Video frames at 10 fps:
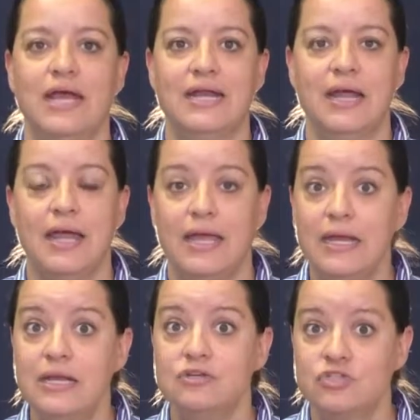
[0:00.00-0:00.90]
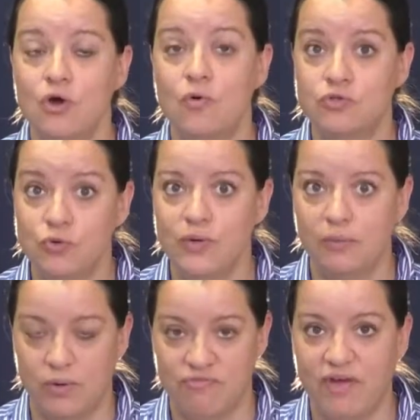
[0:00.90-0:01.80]
and in so
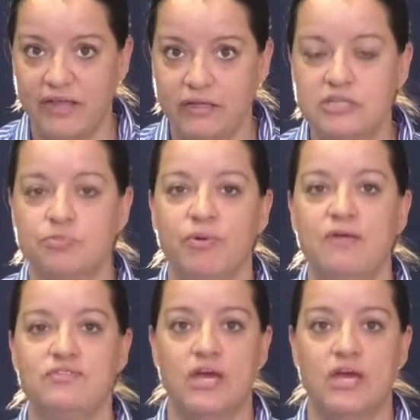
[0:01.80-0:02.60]
doing, when filing its brief,